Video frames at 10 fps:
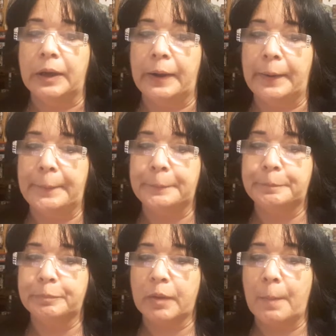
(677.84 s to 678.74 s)

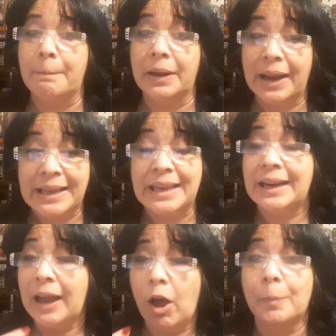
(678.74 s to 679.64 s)
But I
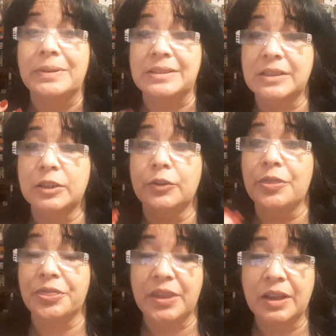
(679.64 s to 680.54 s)
can't help but sit there
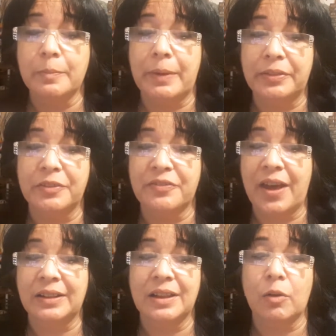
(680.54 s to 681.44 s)
and think about the
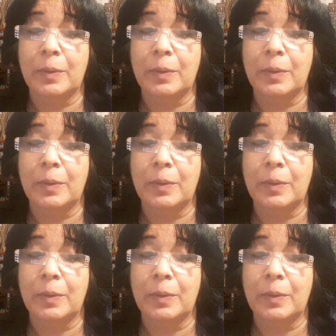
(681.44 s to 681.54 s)
fact that,